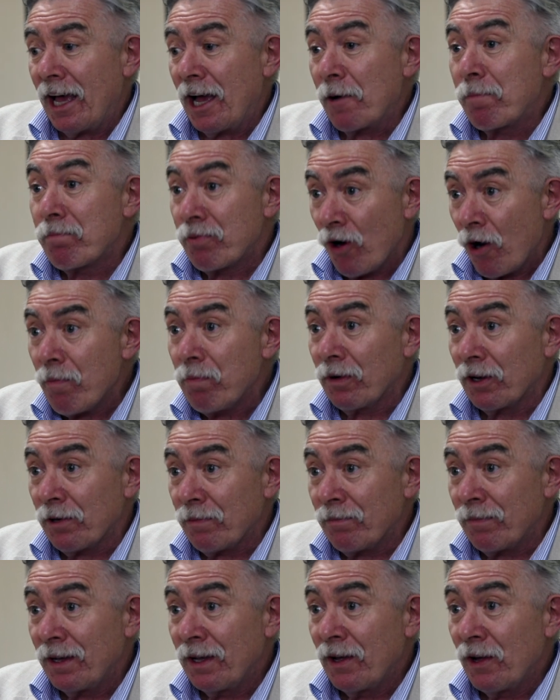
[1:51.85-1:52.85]
a
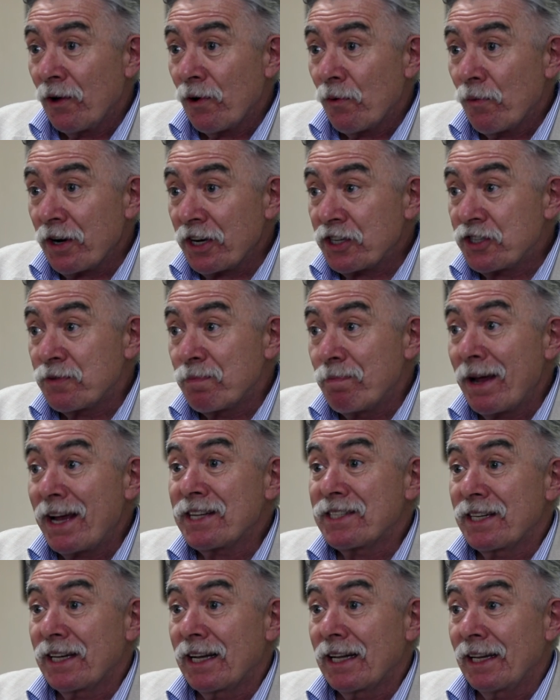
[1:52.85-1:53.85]
problem which
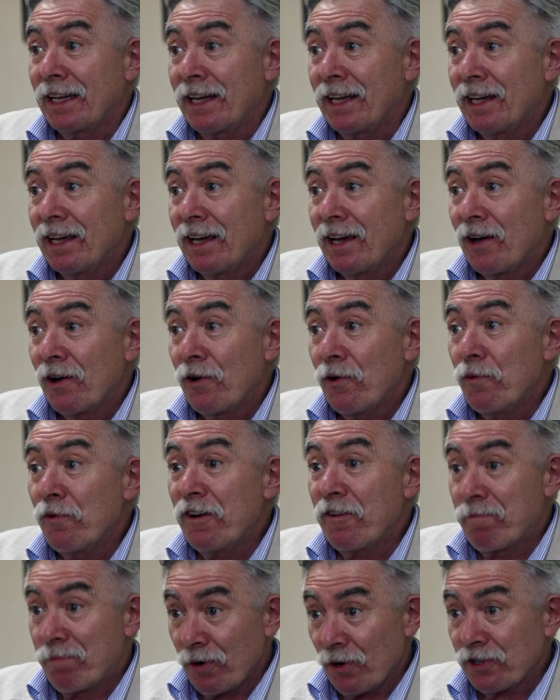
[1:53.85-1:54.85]
basically
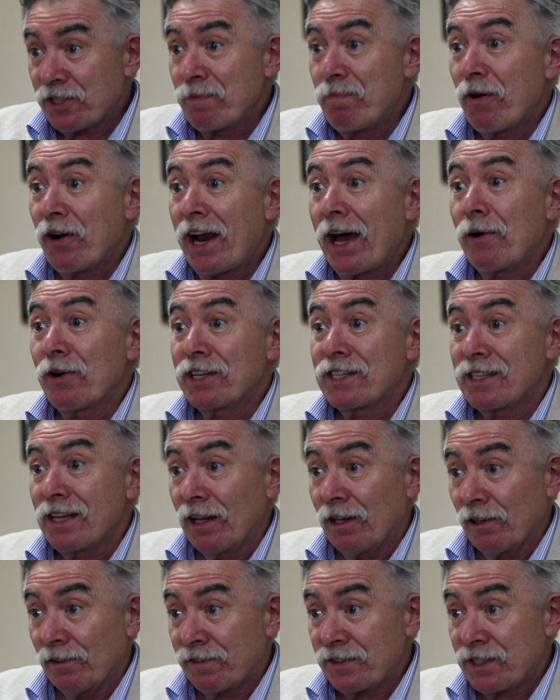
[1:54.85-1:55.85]
we've brought upon
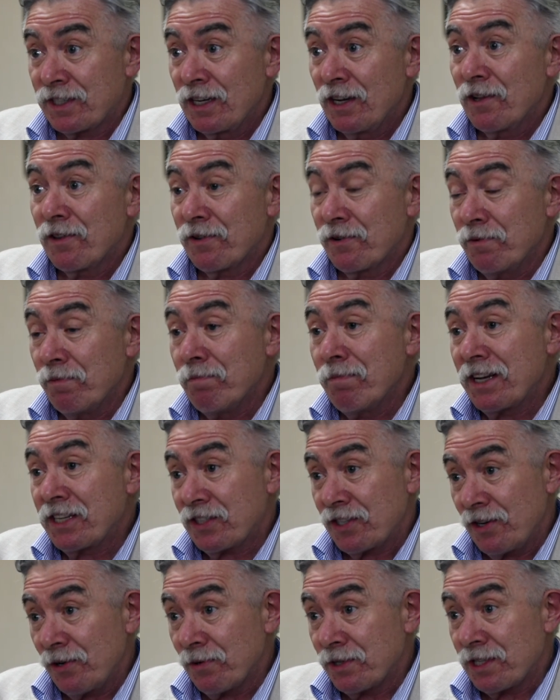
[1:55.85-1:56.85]
ourselves through
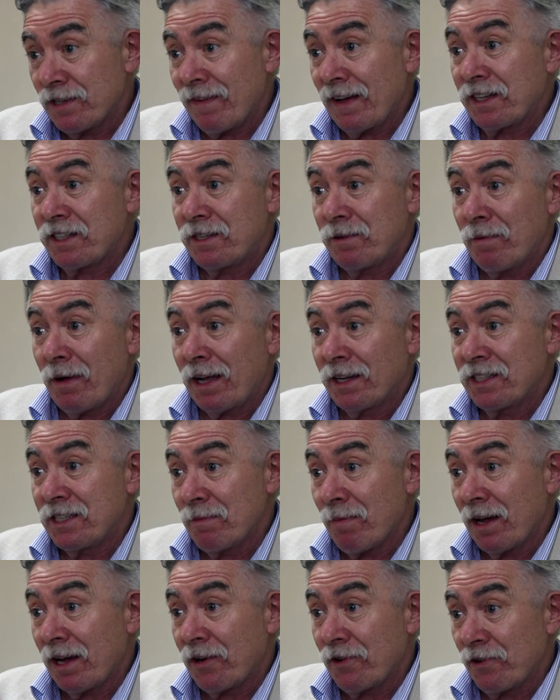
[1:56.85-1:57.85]
misuse of
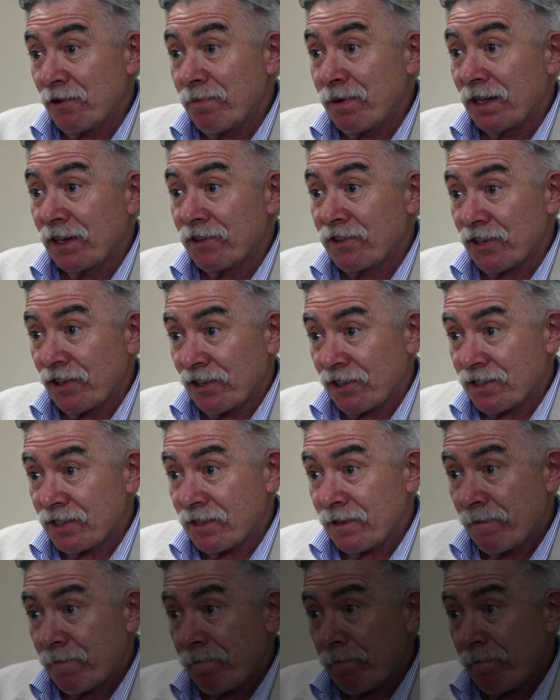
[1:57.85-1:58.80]
antimicrobial drugs.